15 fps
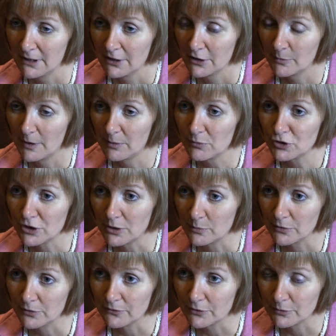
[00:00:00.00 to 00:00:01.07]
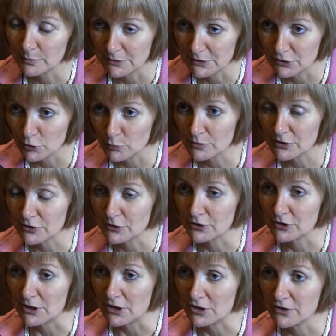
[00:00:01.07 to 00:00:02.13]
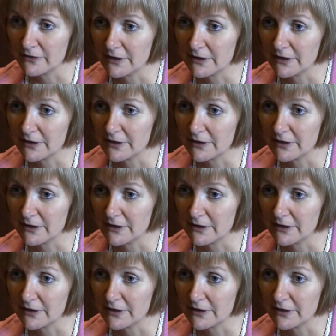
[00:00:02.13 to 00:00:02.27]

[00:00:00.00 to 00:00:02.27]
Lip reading: The membership of the Police Superintendents Association of